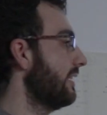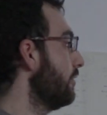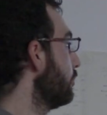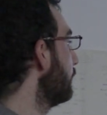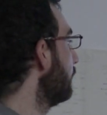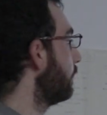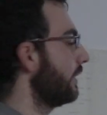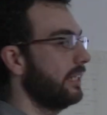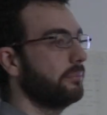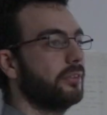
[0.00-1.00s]
a useful
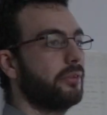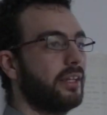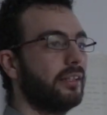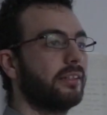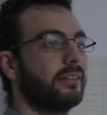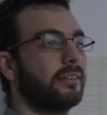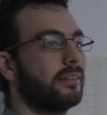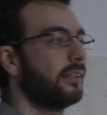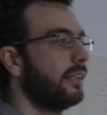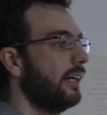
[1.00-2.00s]
frame to think,
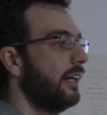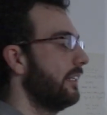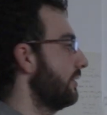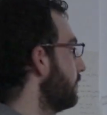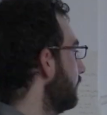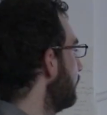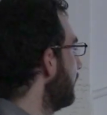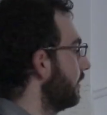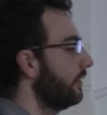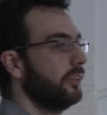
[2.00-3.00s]
and it's what
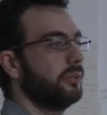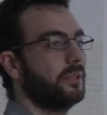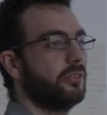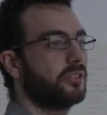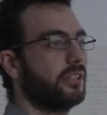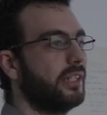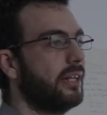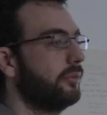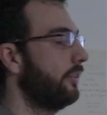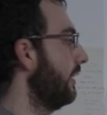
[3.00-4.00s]
we are going to be using
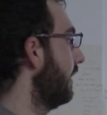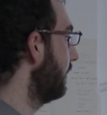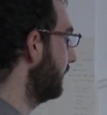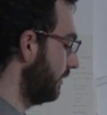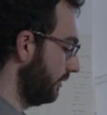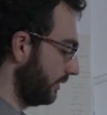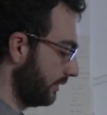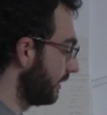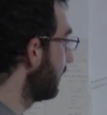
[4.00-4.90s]
now to think about